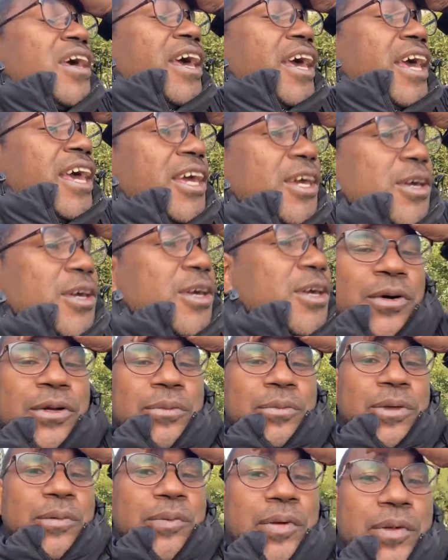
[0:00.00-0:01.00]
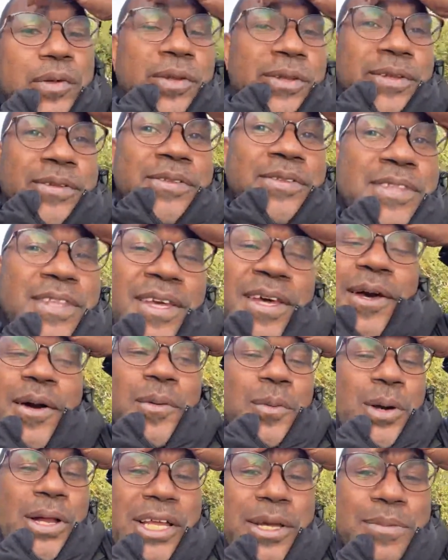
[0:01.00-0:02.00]
Hey, good morning, people.
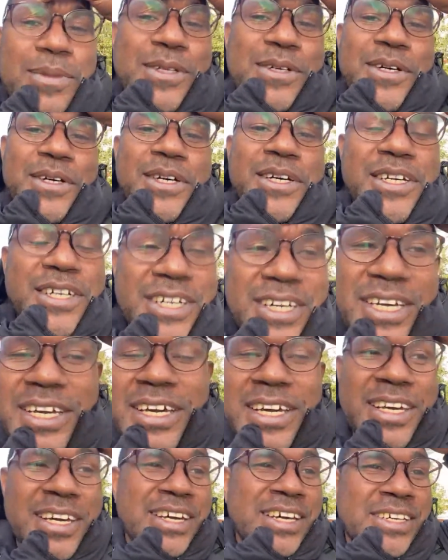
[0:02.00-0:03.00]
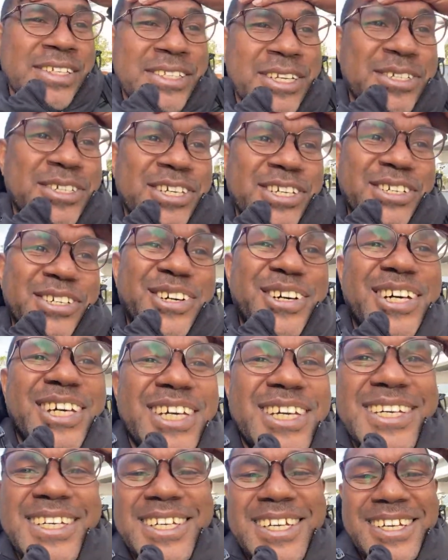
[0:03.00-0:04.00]
Welcome to
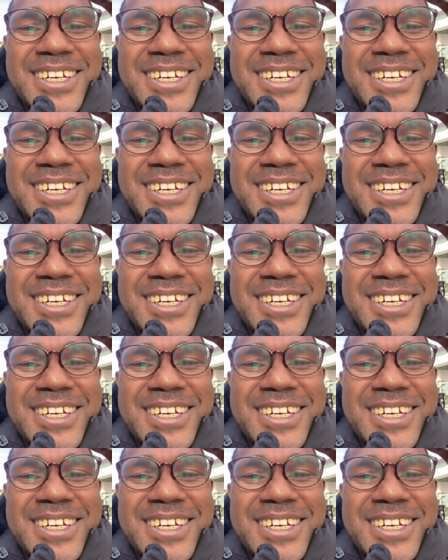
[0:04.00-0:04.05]
Tokyo.